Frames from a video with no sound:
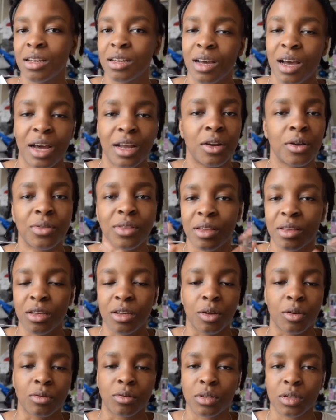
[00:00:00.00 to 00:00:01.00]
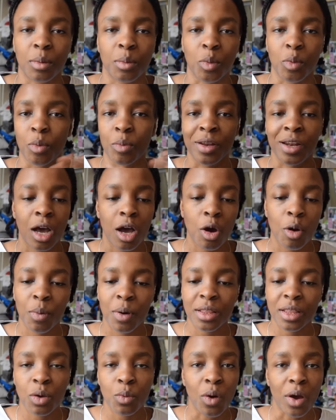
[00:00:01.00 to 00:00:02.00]
I know that, you know, some will be like, oh, but
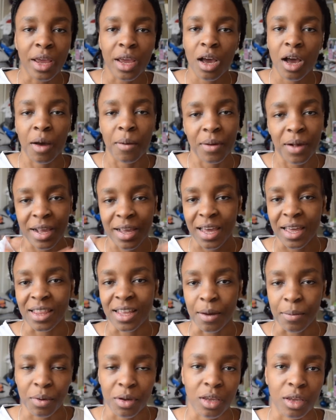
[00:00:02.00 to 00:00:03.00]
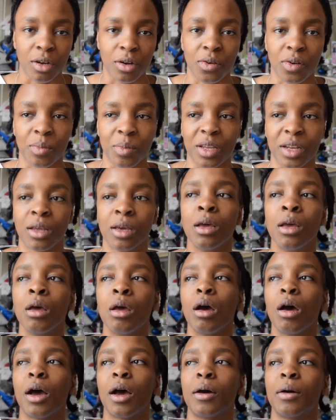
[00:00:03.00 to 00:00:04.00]
they weigh it up. I get that, but you know what I
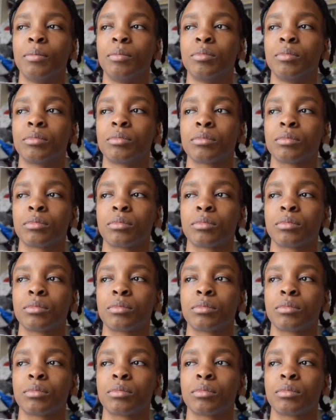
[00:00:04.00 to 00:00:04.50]
mean.